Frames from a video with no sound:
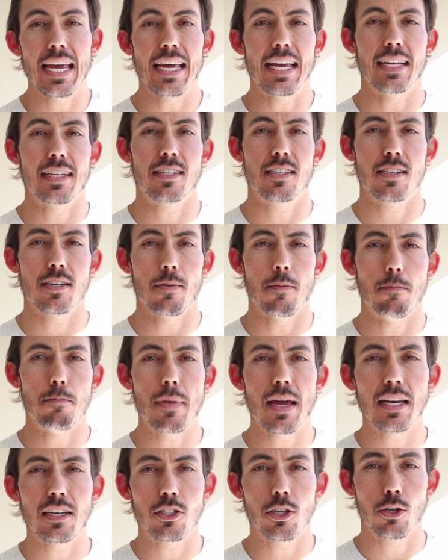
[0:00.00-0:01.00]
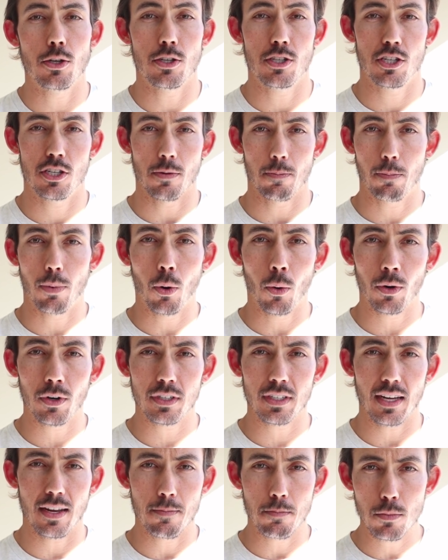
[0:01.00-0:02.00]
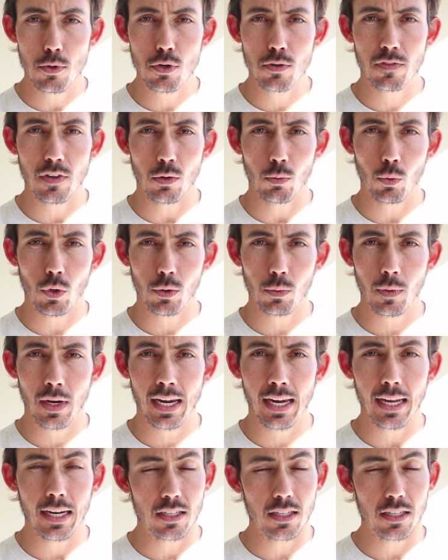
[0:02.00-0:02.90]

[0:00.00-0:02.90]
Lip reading: it's meant to support and move in one way,